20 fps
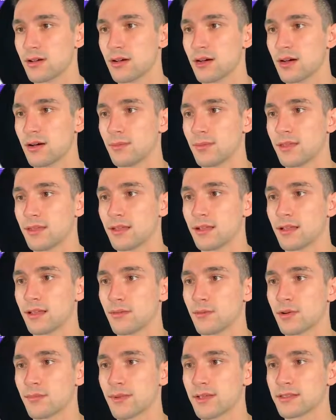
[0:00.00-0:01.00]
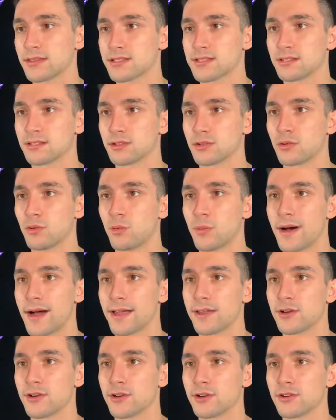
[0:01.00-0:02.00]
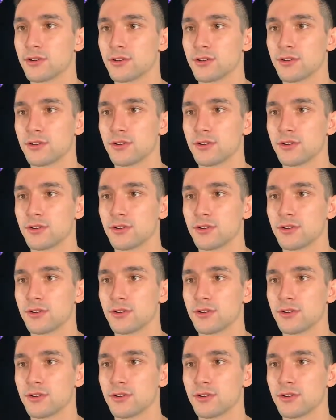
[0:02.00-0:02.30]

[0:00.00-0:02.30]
And then I want to make this a little wider,